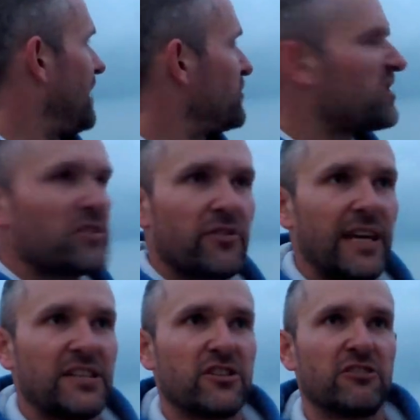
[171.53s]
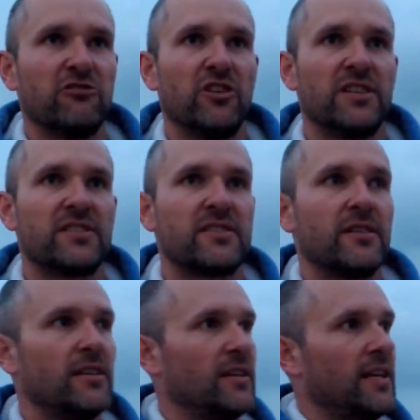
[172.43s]
just off the ends of the groins,
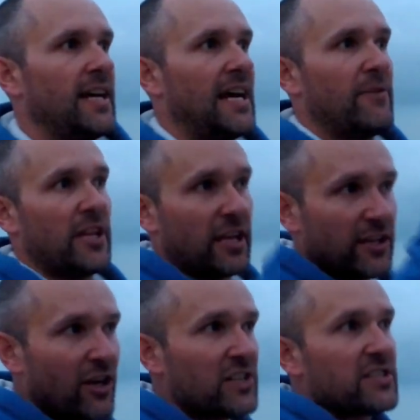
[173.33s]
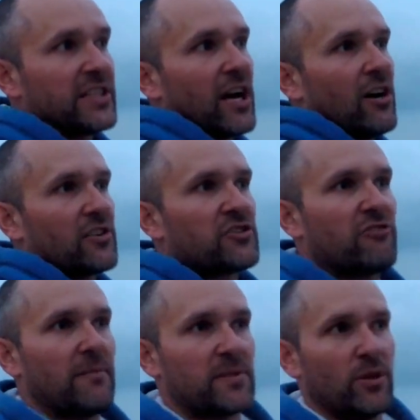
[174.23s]
and then the nice dark
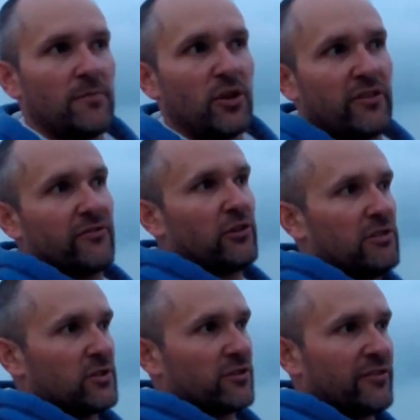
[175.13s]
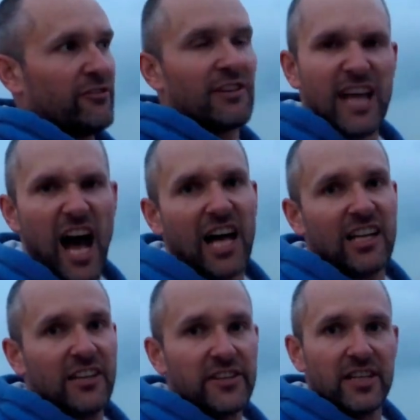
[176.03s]
strip. So what I'm looking for is sort of different
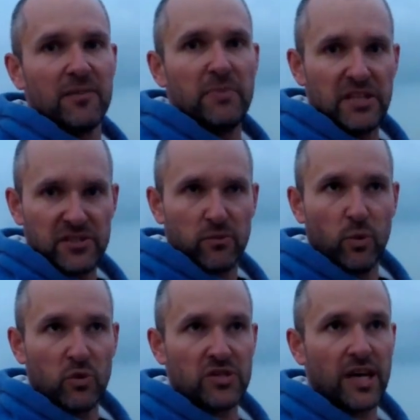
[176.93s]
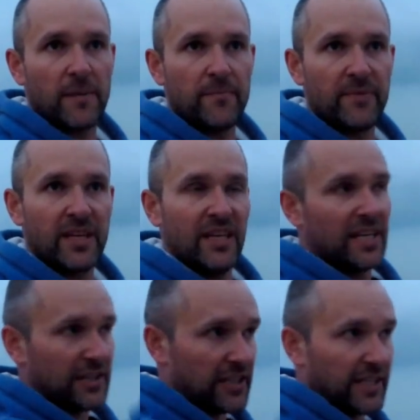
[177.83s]
coloured bits of water.
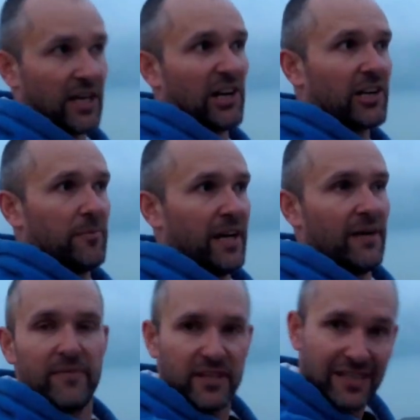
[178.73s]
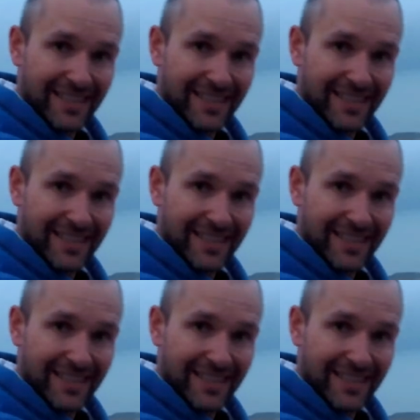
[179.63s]
Now the darker bit is a